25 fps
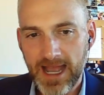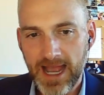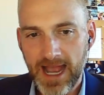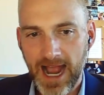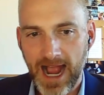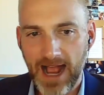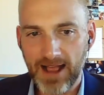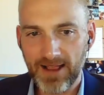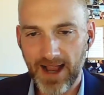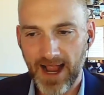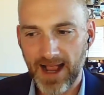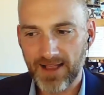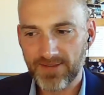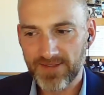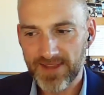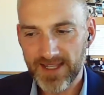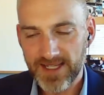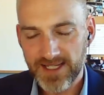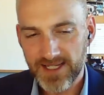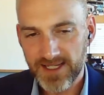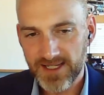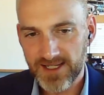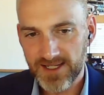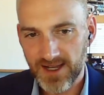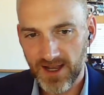And
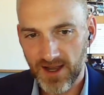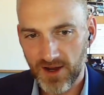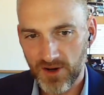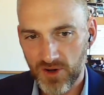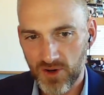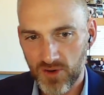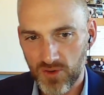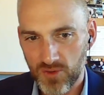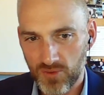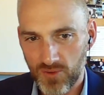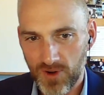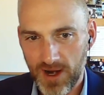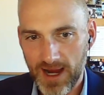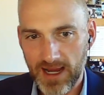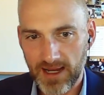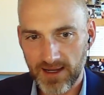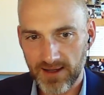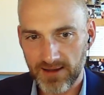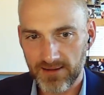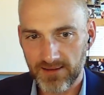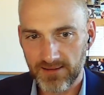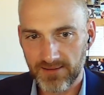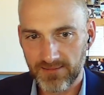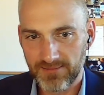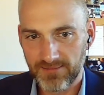this is a
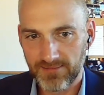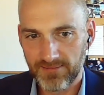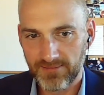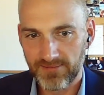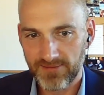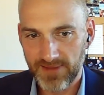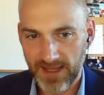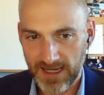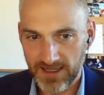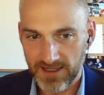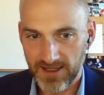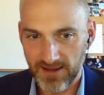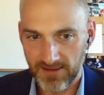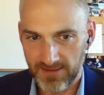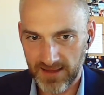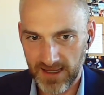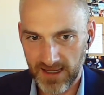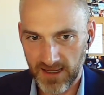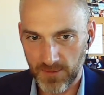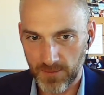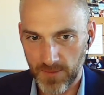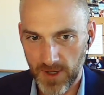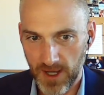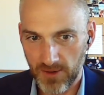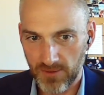great thing to think
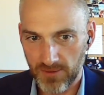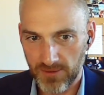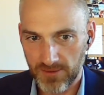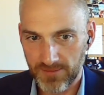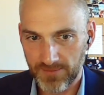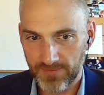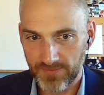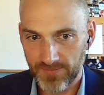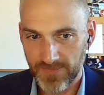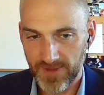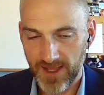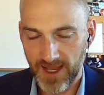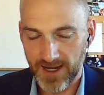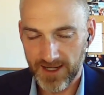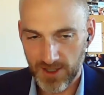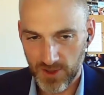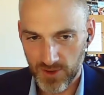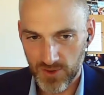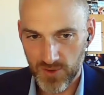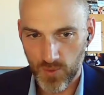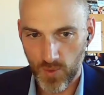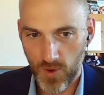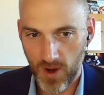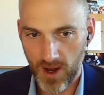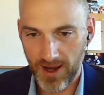about. And
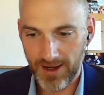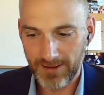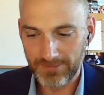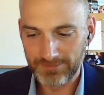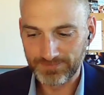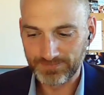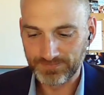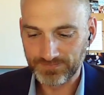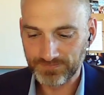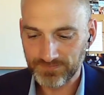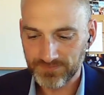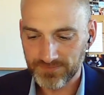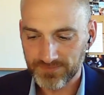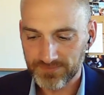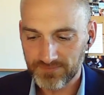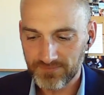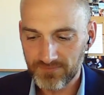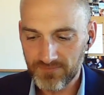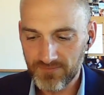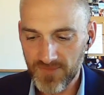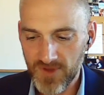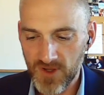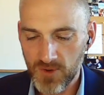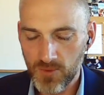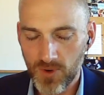here's why.
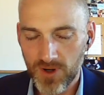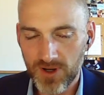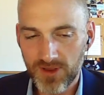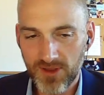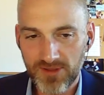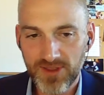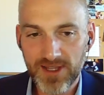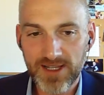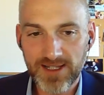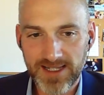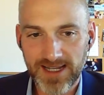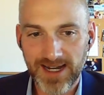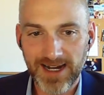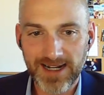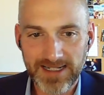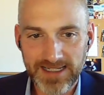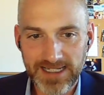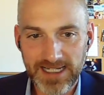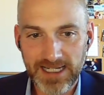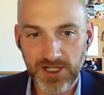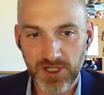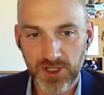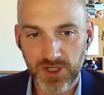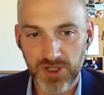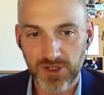One of the things that I
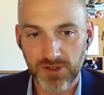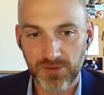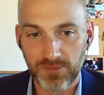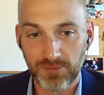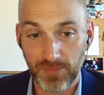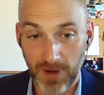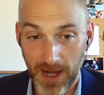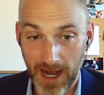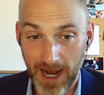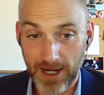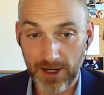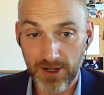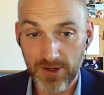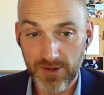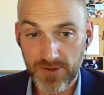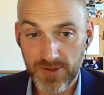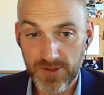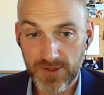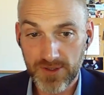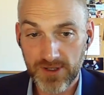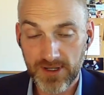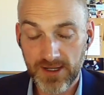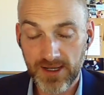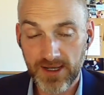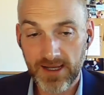teach
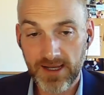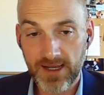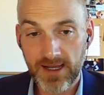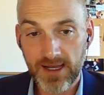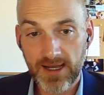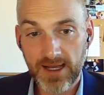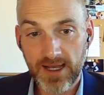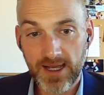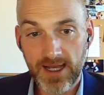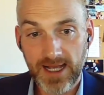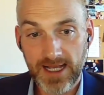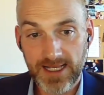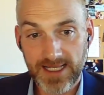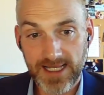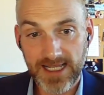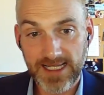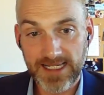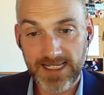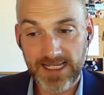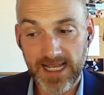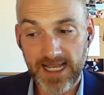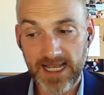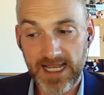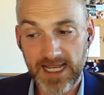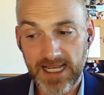buyers is I
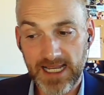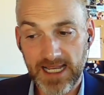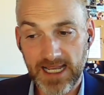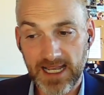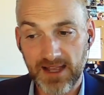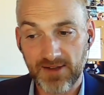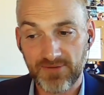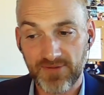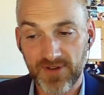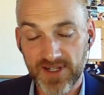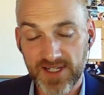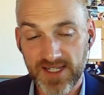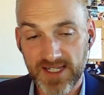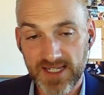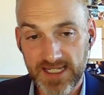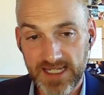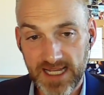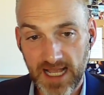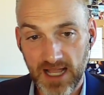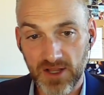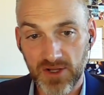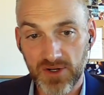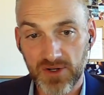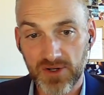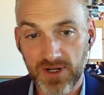say, if a
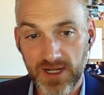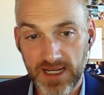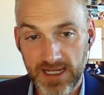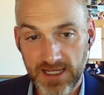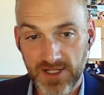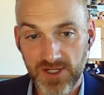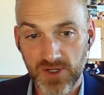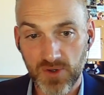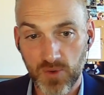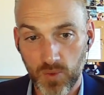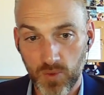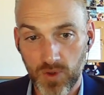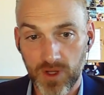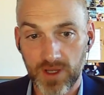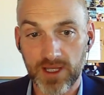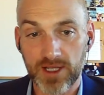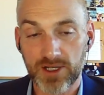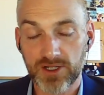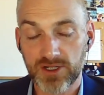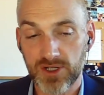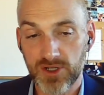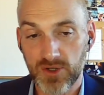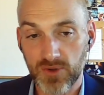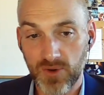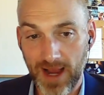seller isn't willing
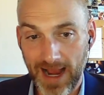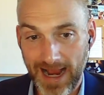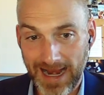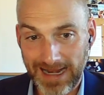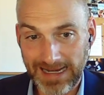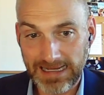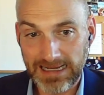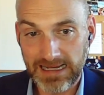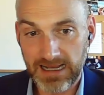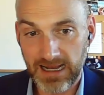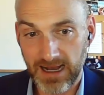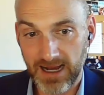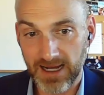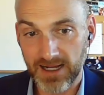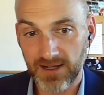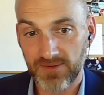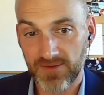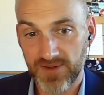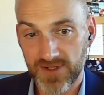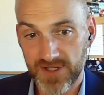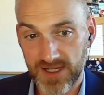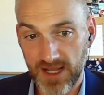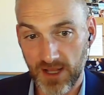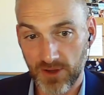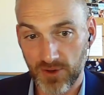to do any kind of
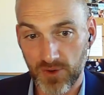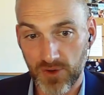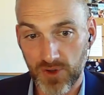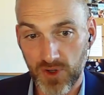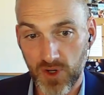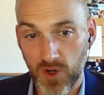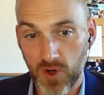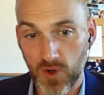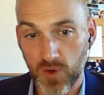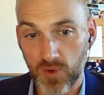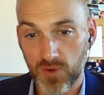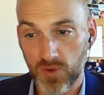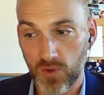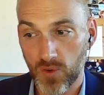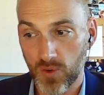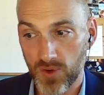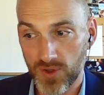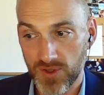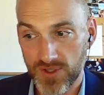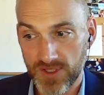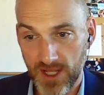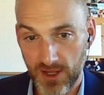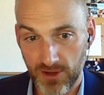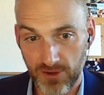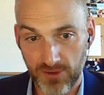seller note or
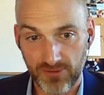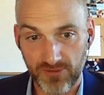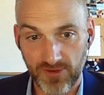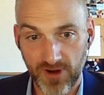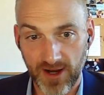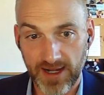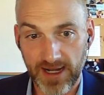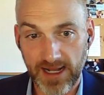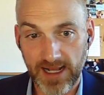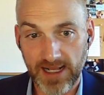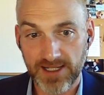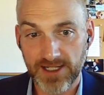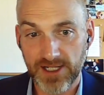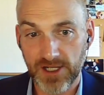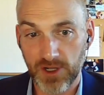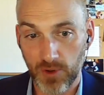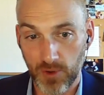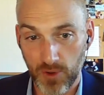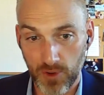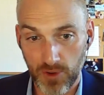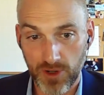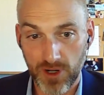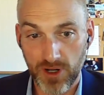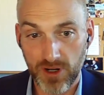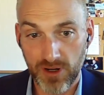seller financing or
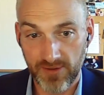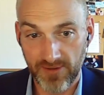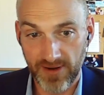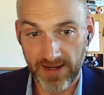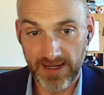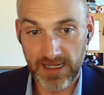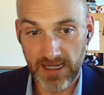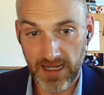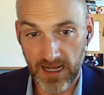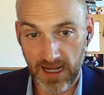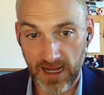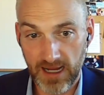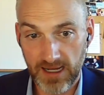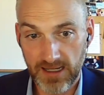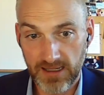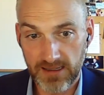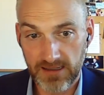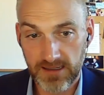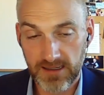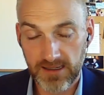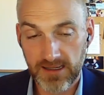earnout of any kind,